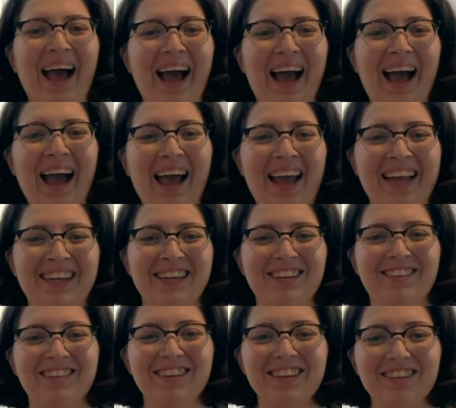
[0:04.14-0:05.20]
Hi,
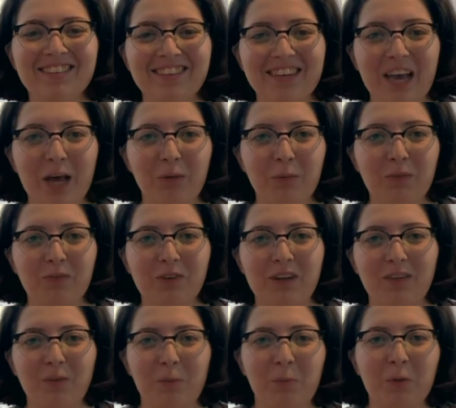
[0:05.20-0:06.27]
it's Allyse again with
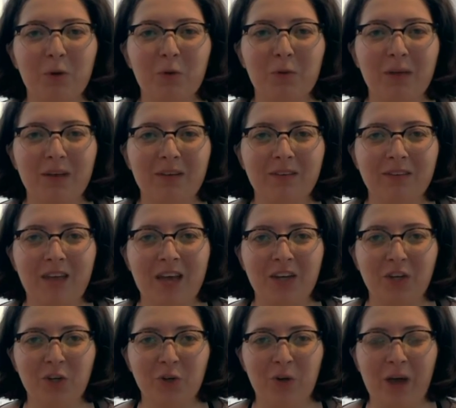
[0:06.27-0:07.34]
another book rec
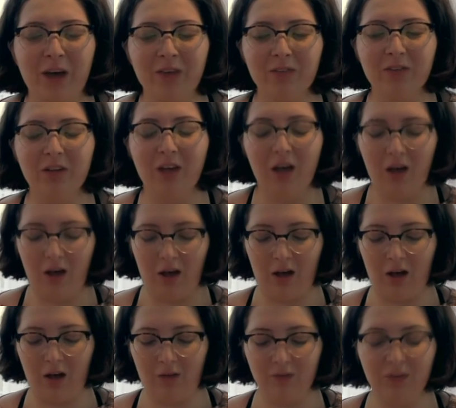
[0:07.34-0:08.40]
slash craft.
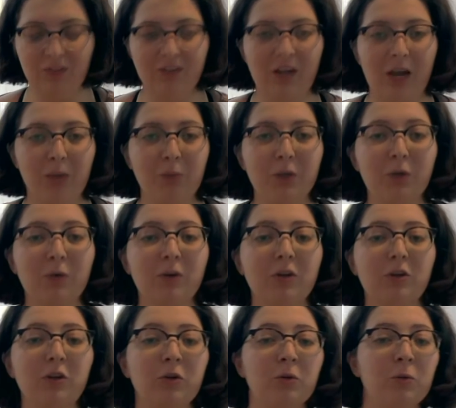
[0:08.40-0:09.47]
This time we're going
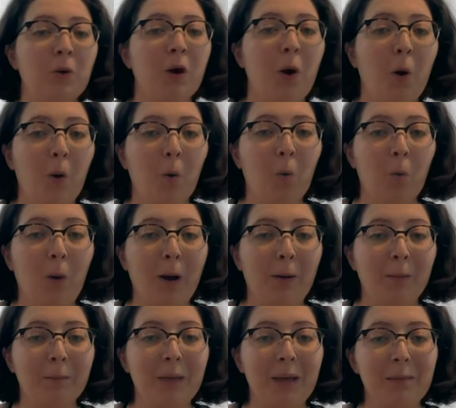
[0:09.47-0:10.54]
to do
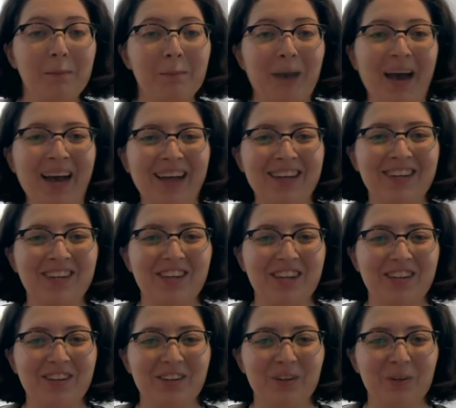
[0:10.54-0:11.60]
Well Met by
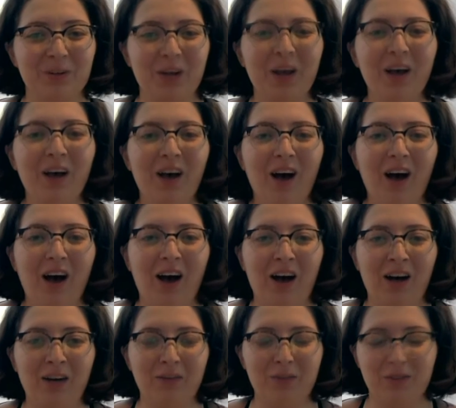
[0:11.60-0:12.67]
Jen
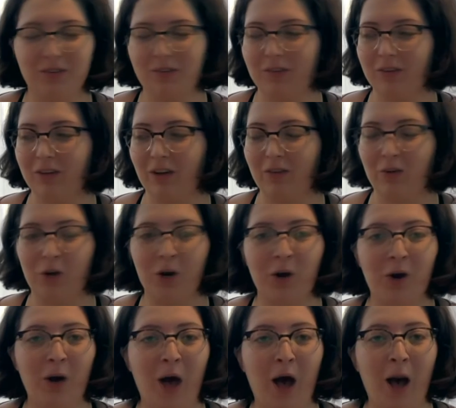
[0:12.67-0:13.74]
DeLuca. This is
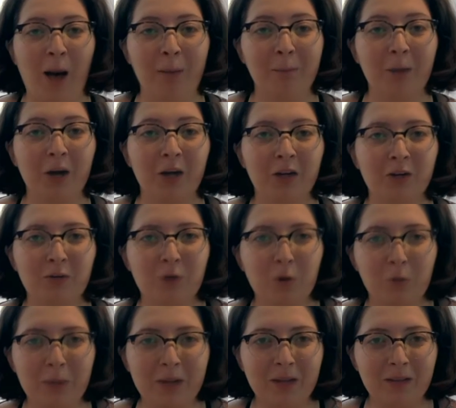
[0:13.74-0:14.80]
another modern
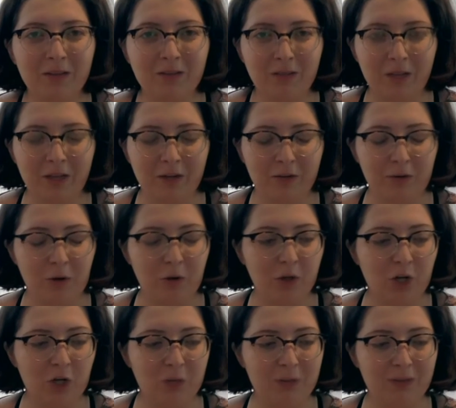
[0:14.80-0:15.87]
romance like No
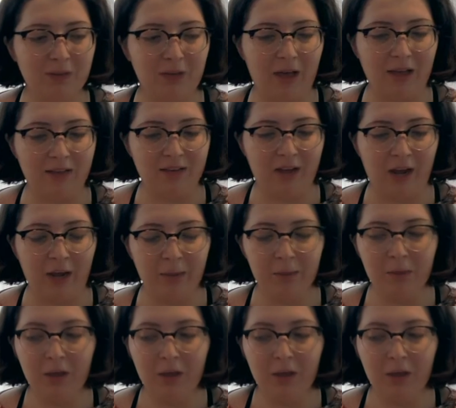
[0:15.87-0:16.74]
Judgments last time.